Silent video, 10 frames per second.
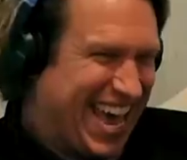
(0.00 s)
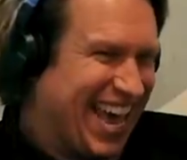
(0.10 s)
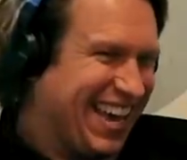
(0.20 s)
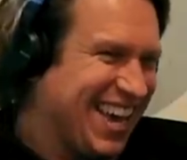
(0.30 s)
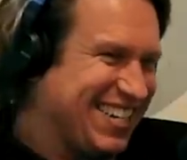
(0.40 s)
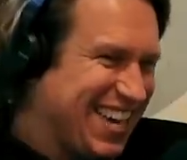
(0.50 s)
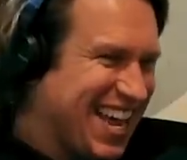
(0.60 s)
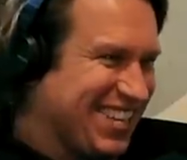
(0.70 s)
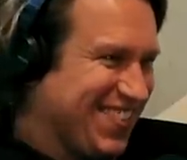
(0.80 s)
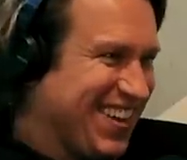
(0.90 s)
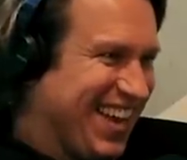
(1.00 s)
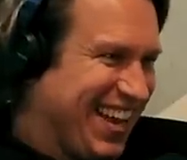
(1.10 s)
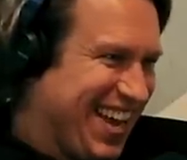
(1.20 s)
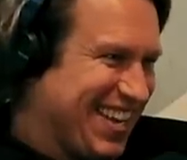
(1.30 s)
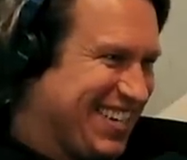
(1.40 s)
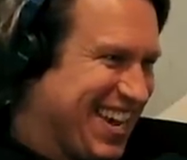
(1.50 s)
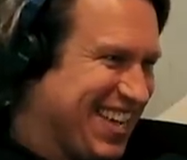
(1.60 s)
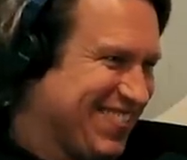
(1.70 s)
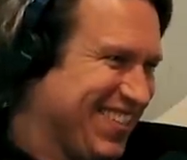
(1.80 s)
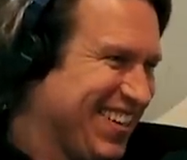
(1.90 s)
I got you, Jasmine. I got
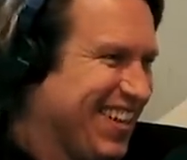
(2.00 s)
Jasmine.